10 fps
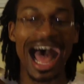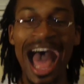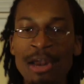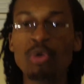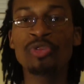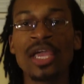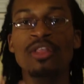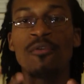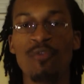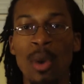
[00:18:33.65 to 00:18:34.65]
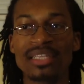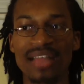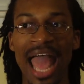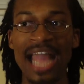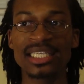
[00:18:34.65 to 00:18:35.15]
I don't think the
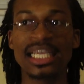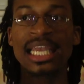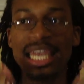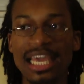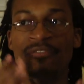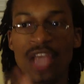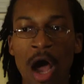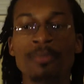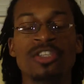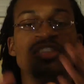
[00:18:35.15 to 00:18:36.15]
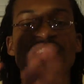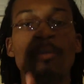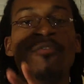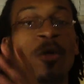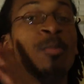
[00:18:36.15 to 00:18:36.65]
voice acting lived up to
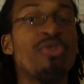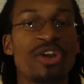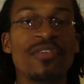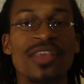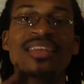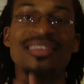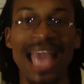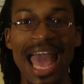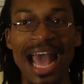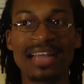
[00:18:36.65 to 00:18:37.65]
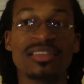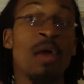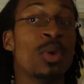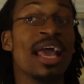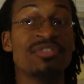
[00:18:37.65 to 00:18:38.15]
some of the previous cast
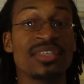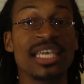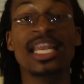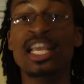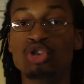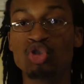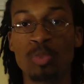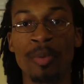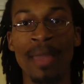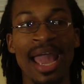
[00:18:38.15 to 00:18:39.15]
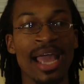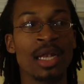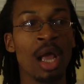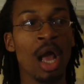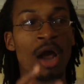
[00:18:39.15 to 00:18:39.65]
that we have seen in
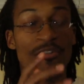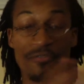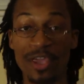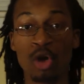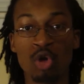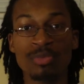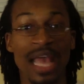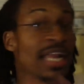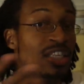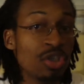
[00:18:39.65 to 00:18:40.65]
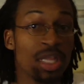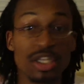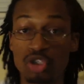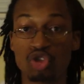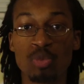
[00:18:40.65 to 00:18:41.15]
Superman films and
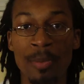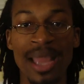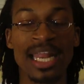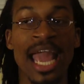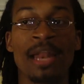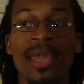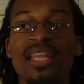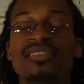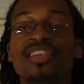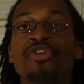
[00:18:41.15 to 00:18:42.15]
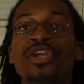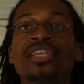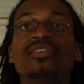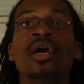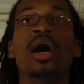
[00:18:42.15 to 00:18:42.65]
in Superman the Animated
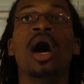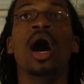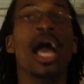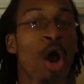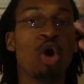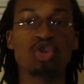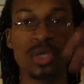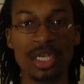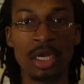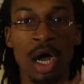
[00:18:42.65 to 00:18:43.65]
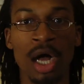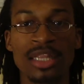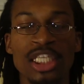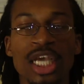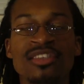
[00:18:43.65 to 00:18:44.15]
Series, and also in
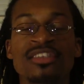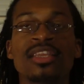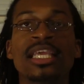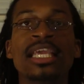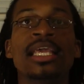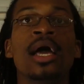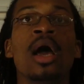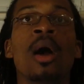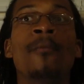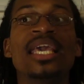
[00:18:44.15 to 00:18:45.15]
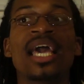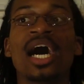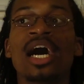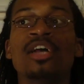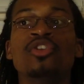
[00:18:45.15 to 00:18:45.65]
the Justice League,
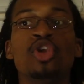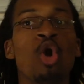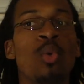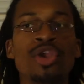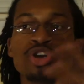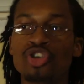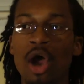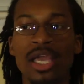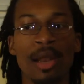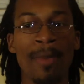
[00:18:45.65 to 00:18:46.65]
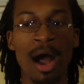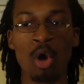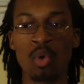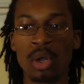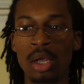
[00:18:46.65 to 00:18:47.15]
because, you know, when you're talking
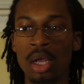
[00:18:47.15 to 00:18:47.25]
about